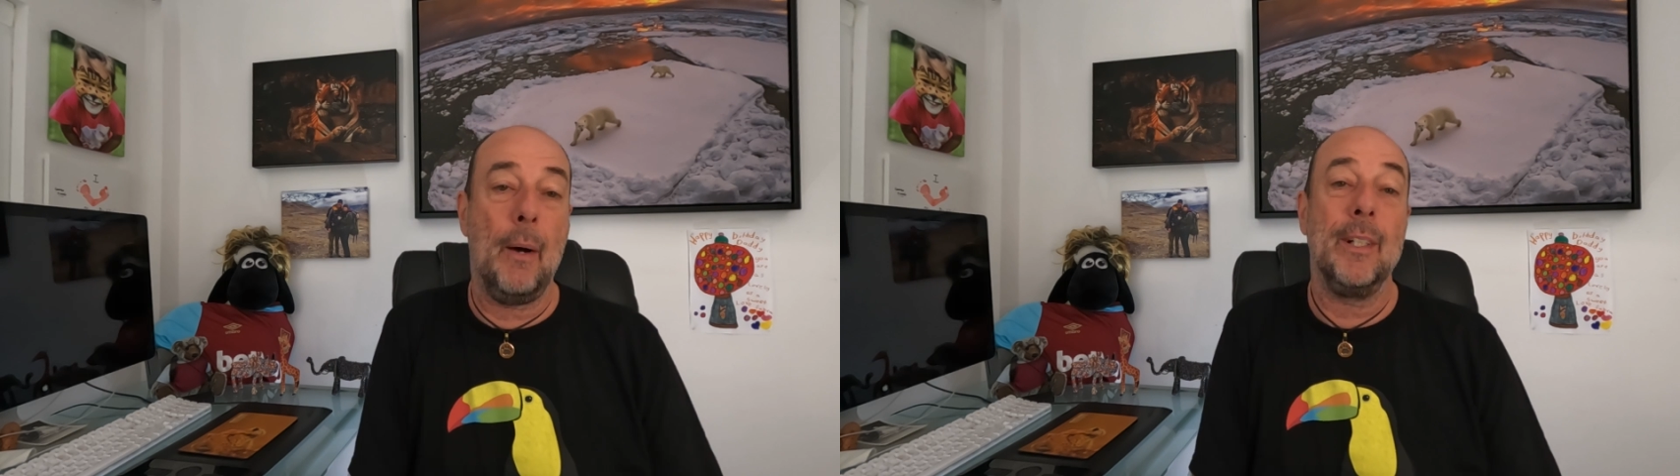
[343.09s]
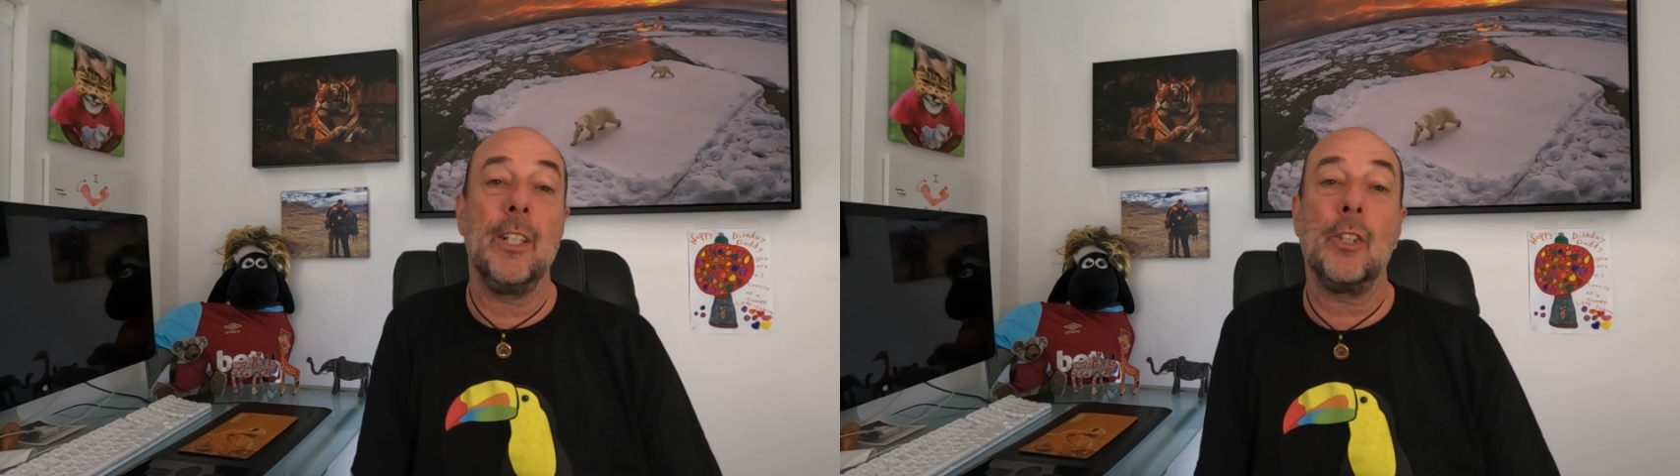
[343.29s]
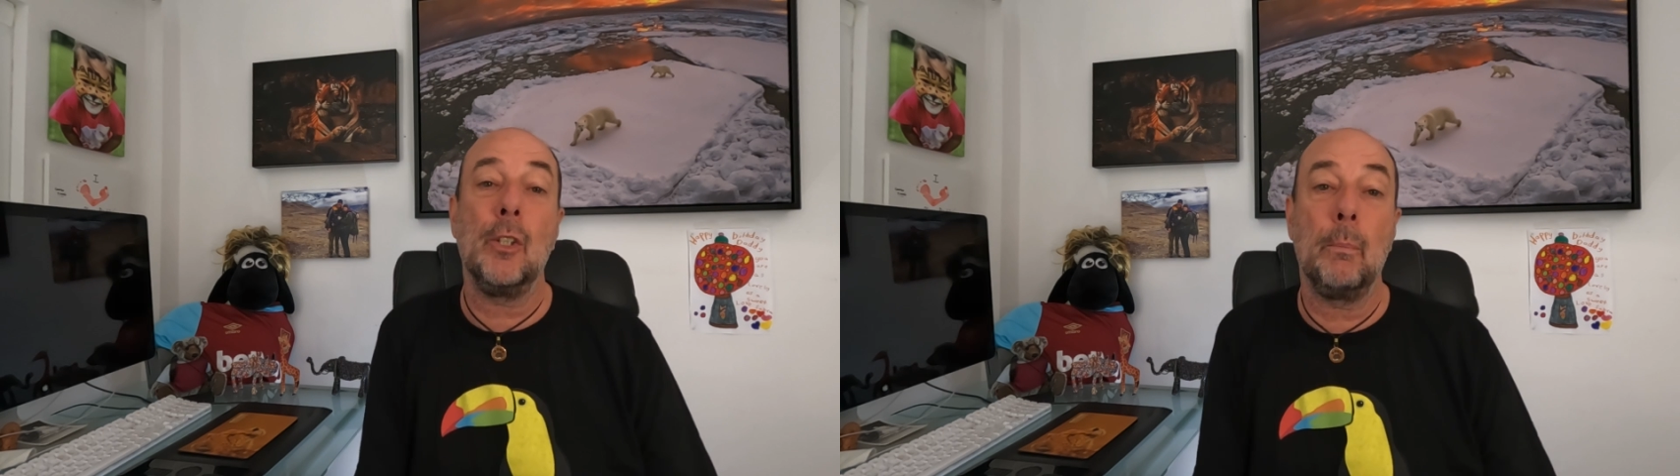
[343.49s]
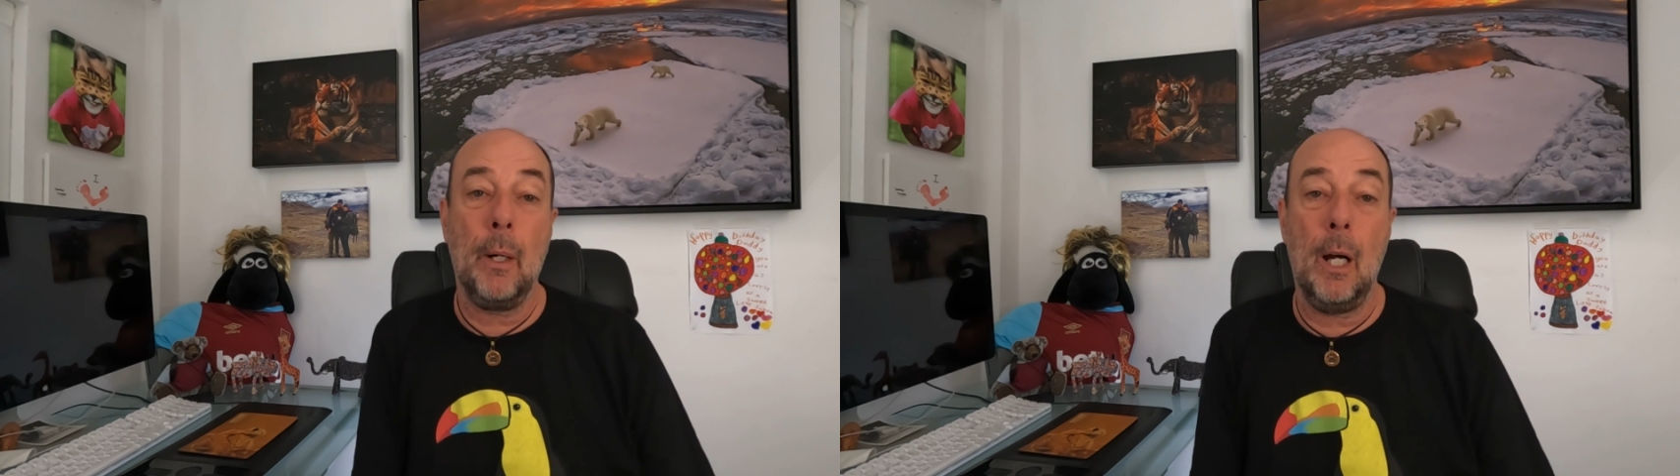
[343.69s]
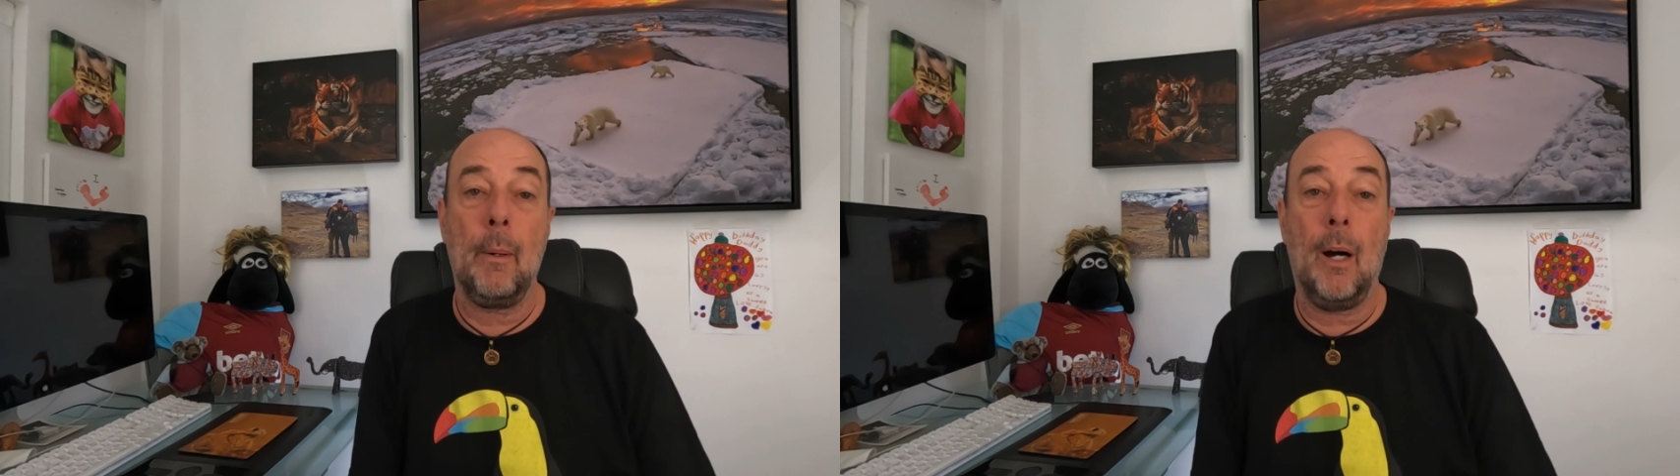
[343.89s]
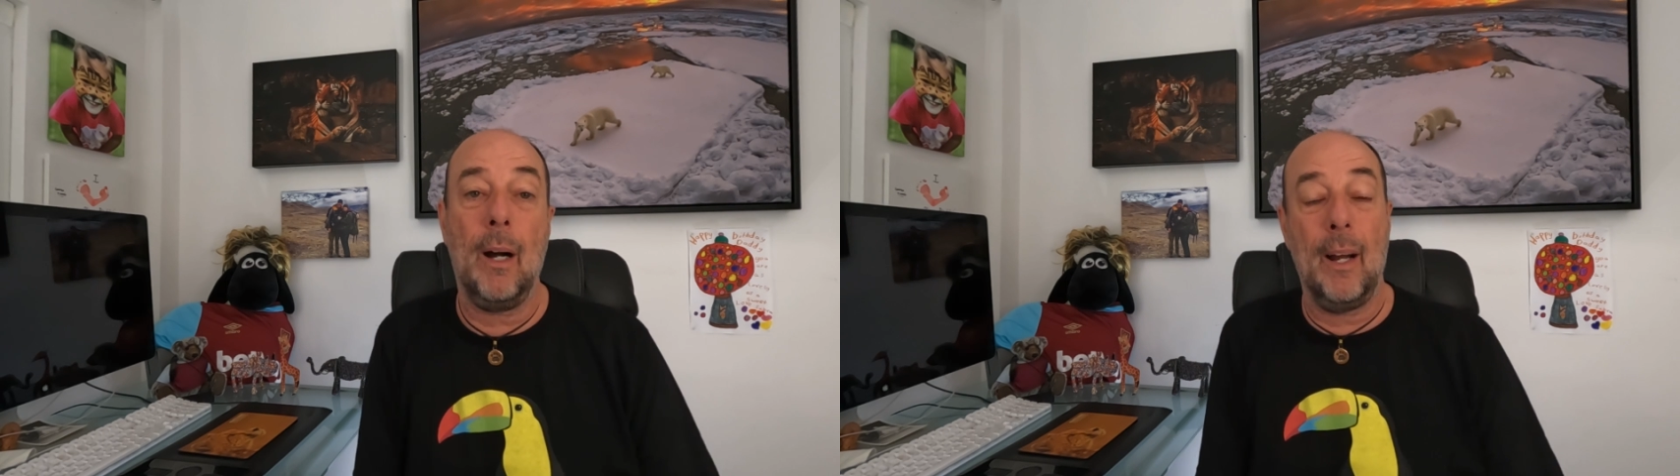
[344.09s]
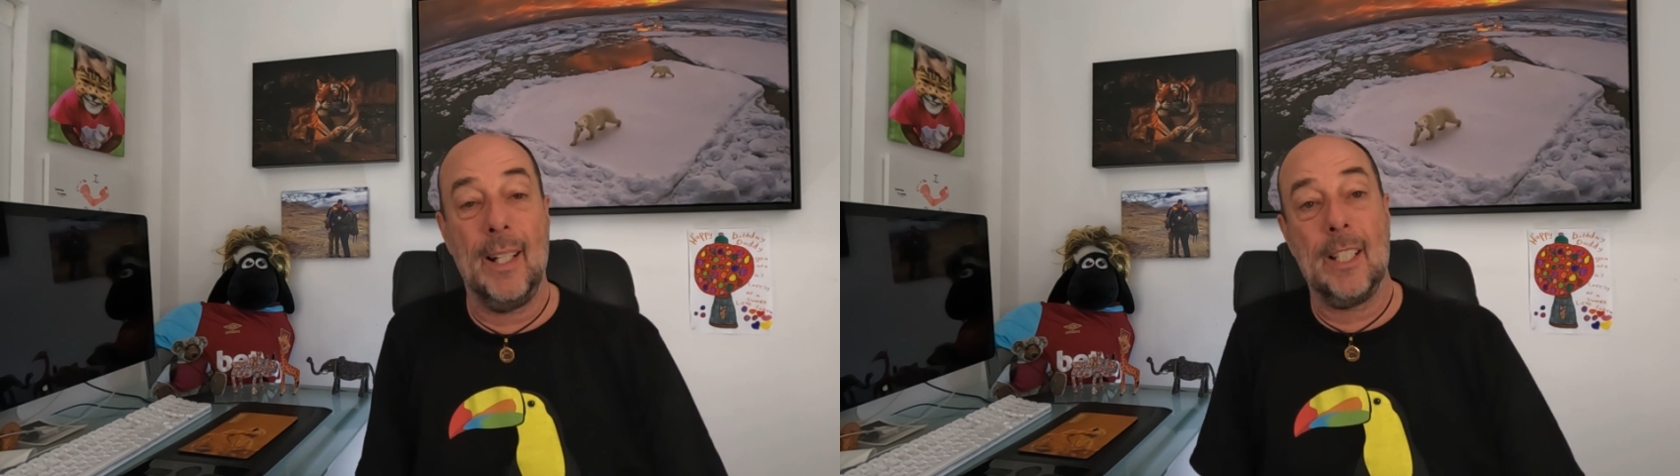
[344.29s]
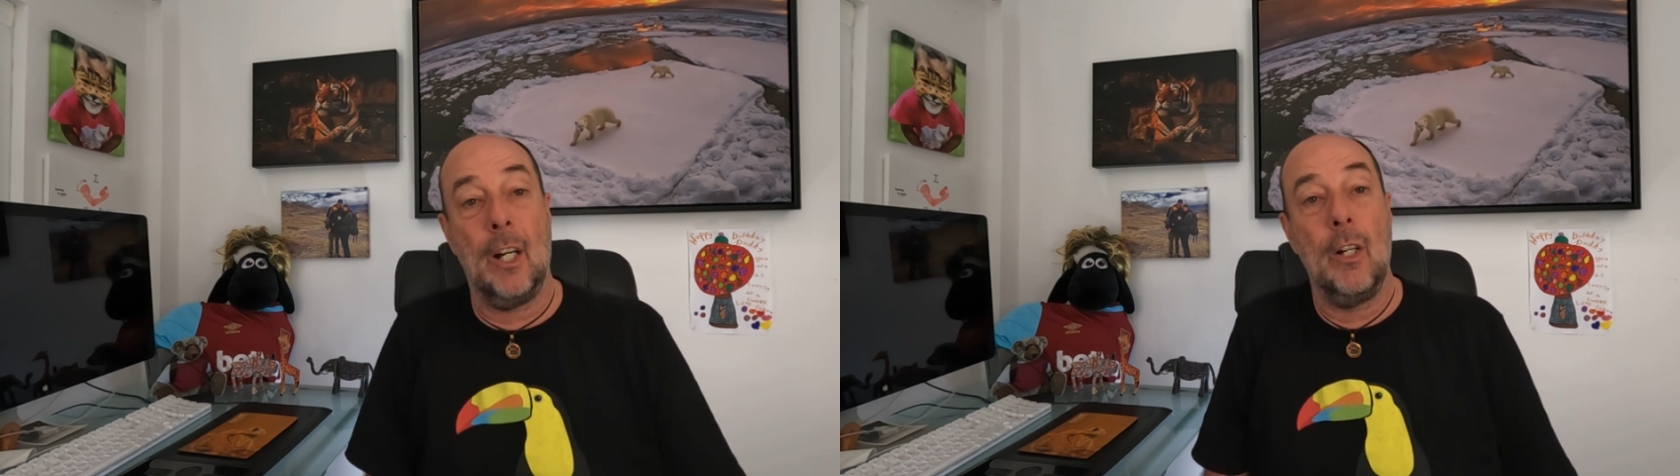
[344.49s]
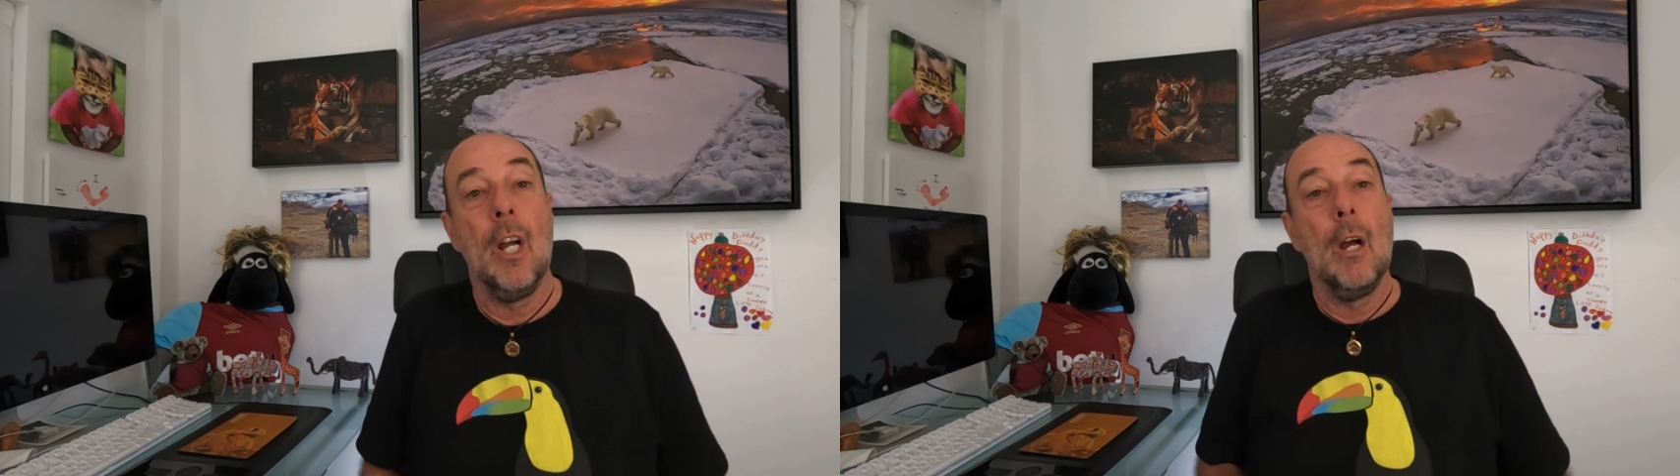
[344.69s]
which is superb at high ISO,